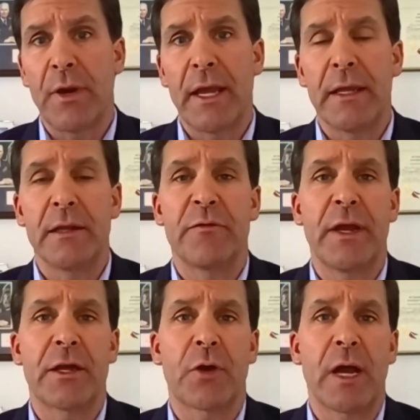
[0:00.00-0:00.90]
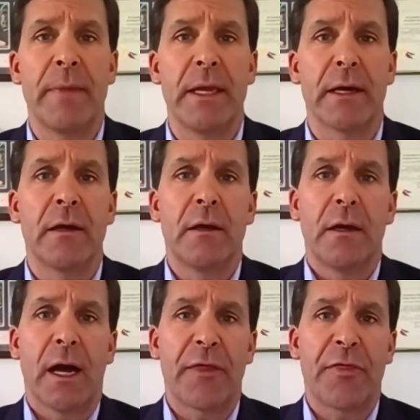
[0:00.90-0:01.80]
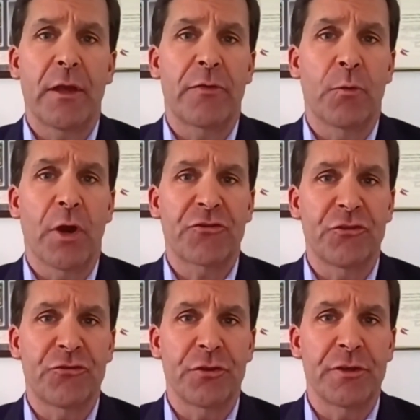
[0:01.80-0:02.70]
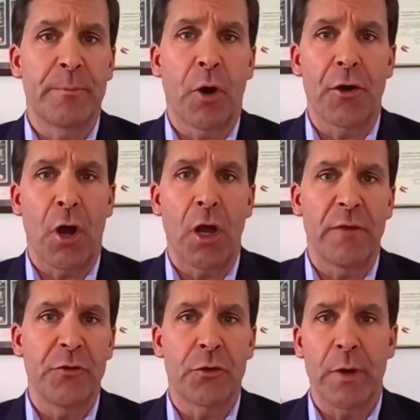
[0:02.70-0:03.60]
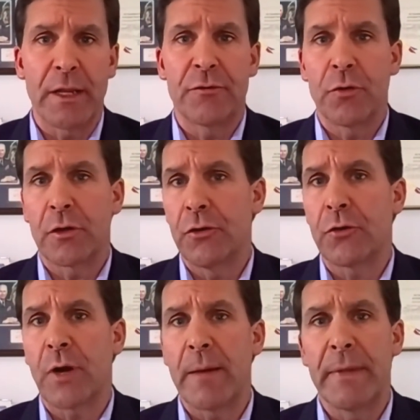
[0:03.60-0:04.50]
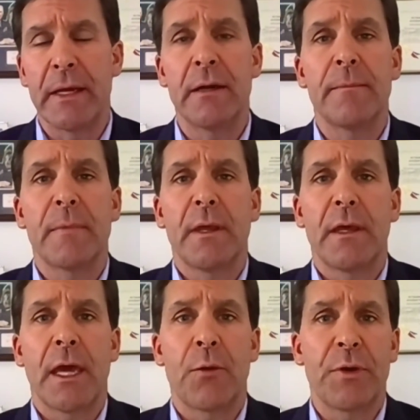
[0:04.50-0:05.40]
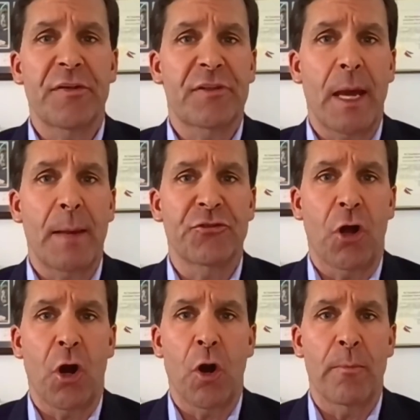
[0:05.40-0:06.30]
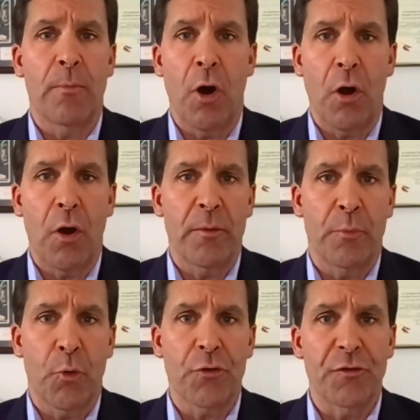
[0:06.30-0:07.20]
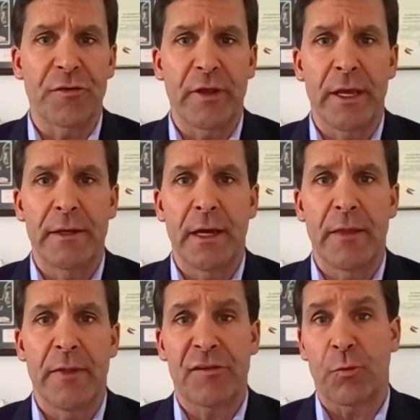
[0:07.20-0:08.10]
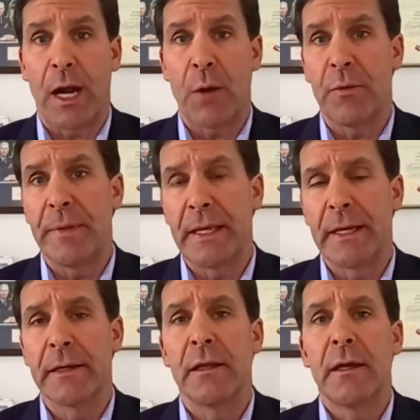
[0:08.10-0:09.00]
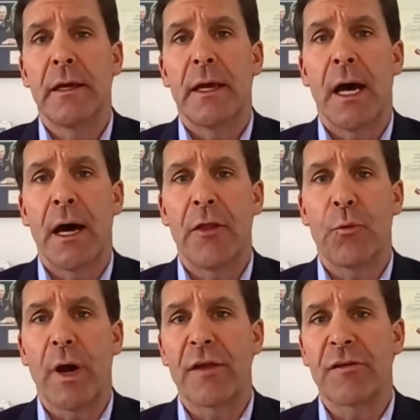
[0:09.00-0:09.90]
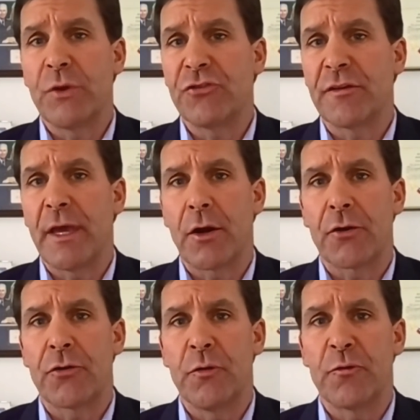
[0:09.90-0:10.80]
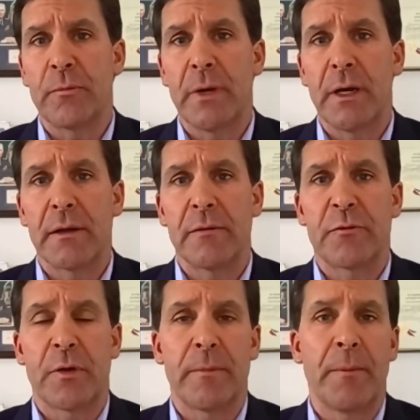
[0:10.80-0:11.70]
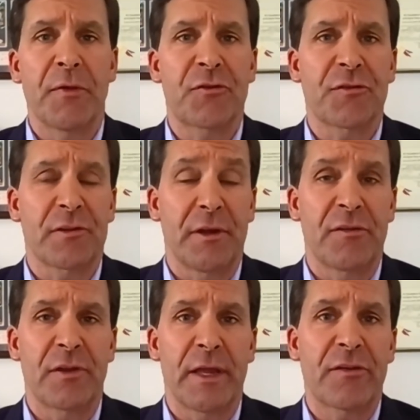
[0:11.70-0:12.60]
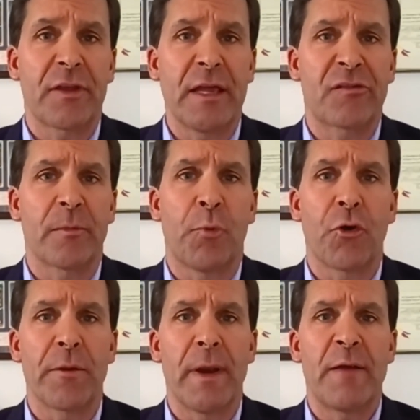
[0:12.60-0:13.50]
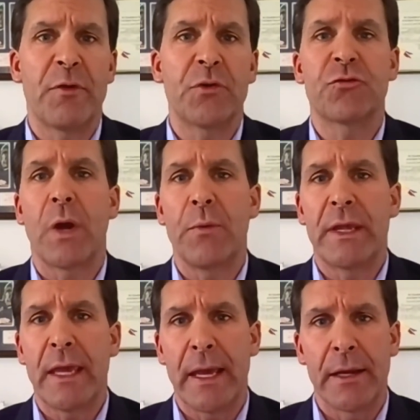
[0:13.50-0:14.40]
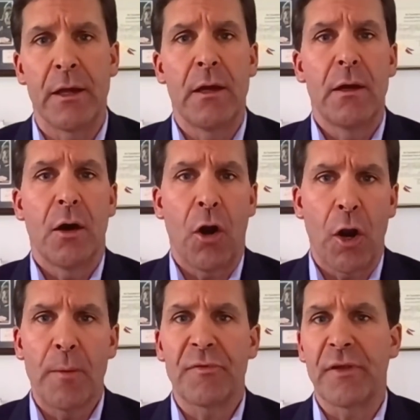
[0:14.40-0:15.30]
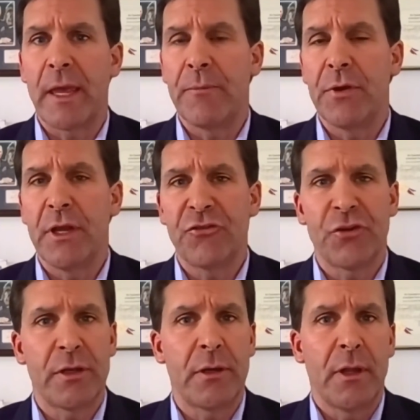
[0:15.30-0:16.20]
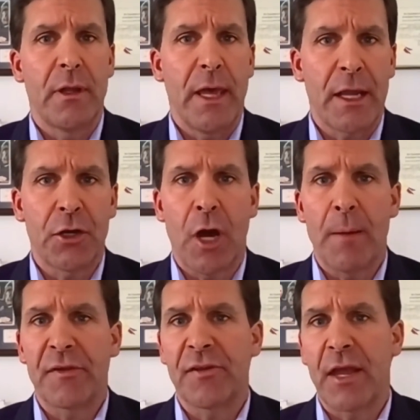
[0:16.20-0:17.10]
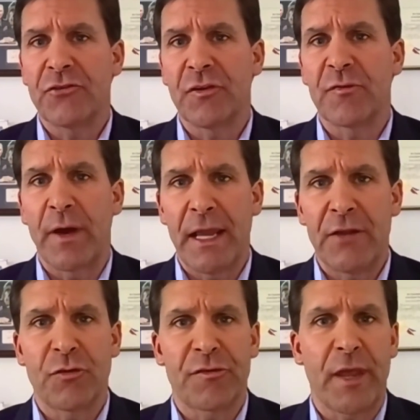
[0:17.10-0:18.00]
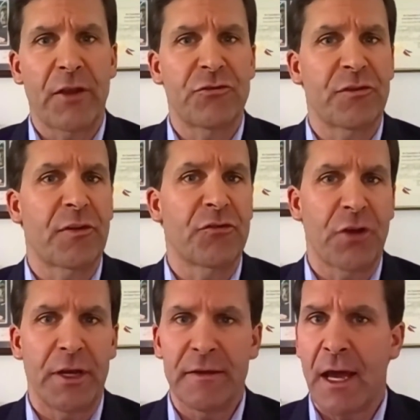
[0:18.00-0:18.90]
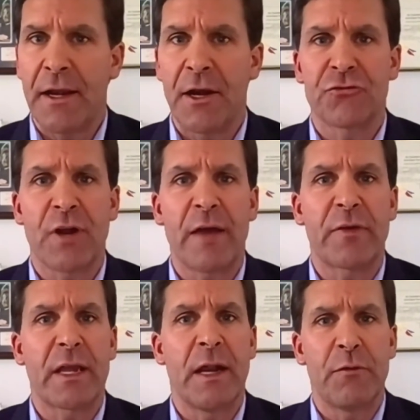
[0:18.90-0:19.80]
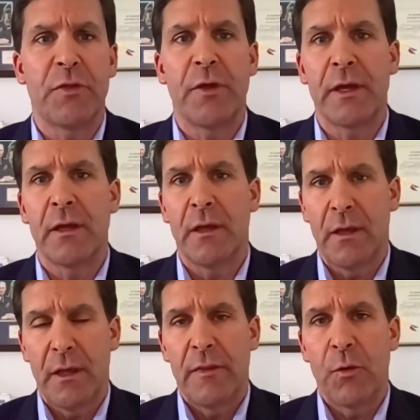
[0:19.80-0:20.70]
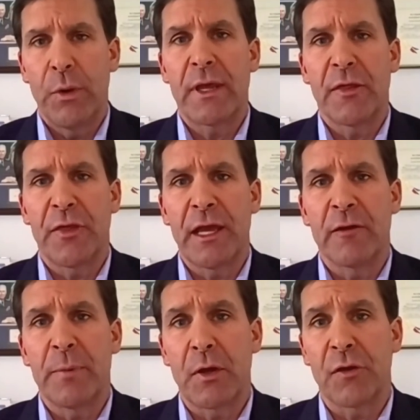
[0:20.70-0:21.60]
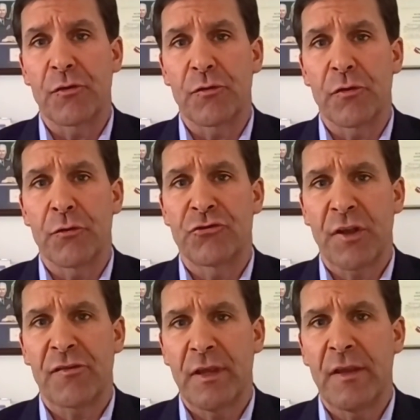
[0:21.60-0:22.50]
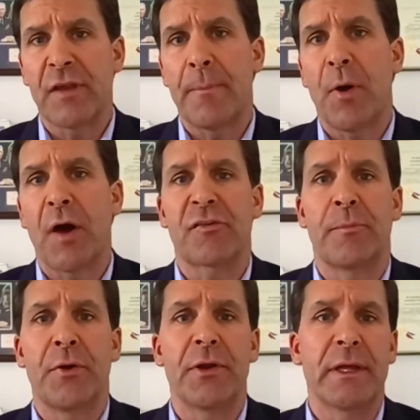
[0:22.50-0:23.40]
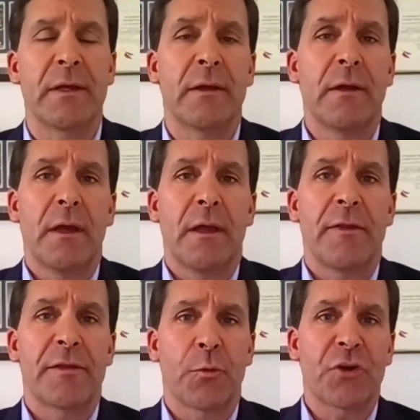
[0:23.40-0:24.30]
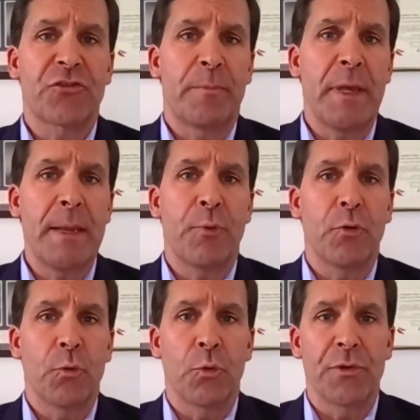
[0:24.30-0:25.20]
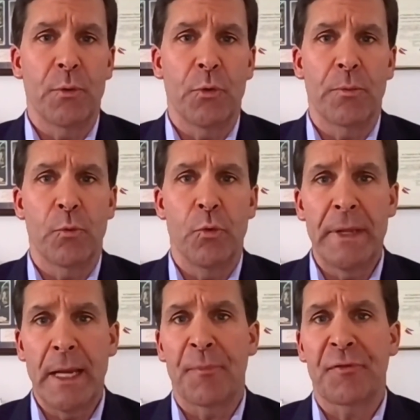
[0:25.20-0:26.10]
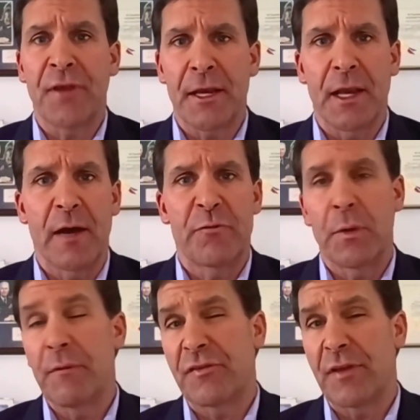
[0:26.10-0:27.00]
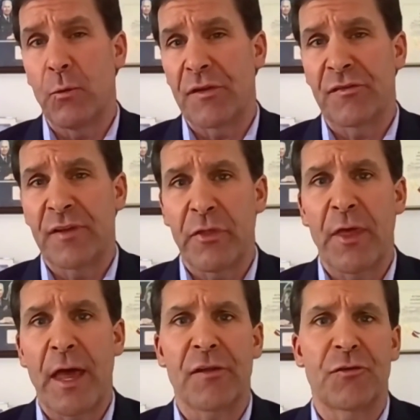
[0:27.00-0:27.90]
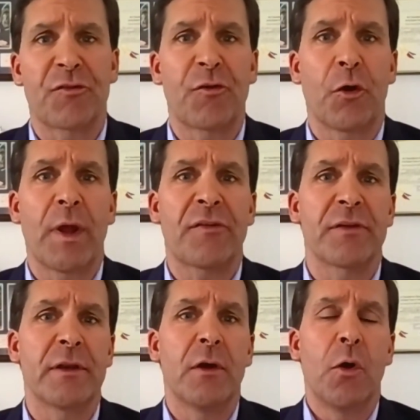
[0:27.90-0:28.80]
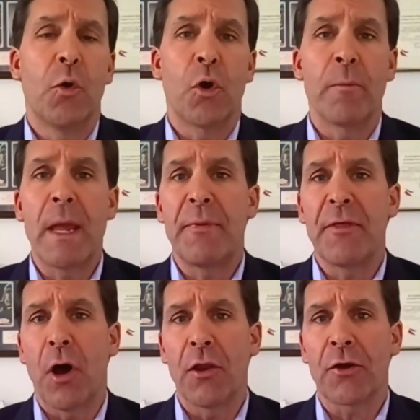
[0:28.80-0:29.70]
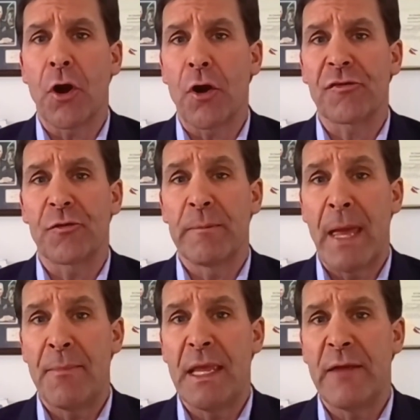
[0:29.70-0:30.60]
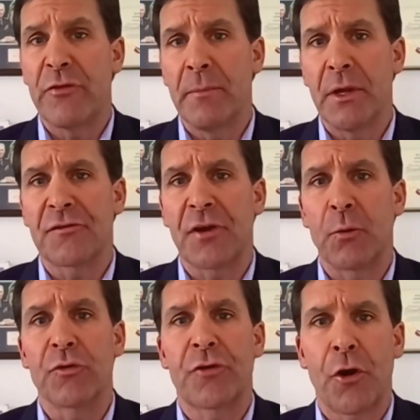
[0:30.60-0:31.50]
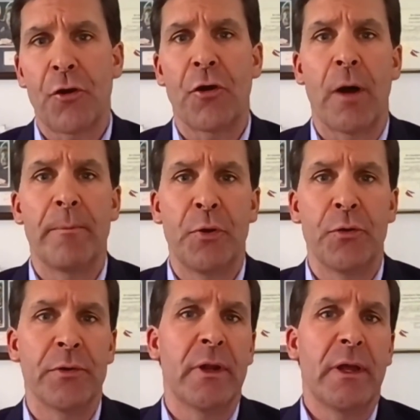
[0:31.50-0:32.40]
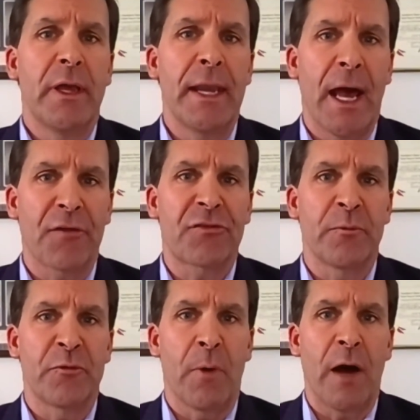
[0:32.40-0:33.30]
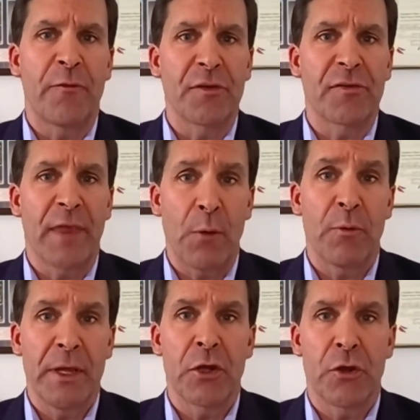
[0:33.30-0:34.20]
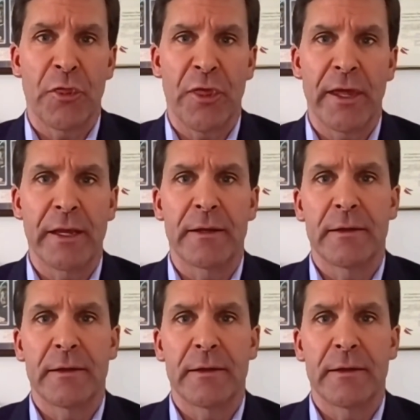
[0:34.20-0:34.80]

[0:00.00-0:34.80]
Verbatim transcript: when they invaded Crimea. I think the Russians should depart all of Ukraine to include Crimea and reestablish all the borders. And that's where I would begin. Otherwise, we should take our cue from Mr. Zelensky and support him every which way we can. Arms, ammunition, economic sanctions, financial sanctions, shutting down air traffic, everything that we can think of, because there just is that possibility that the Russian people will be upset enough, and we've seen, 7,000 or so arrested, or maybe the oligarchs or maybe even the military will turn on Putin and oust him from office. That would be a good thing.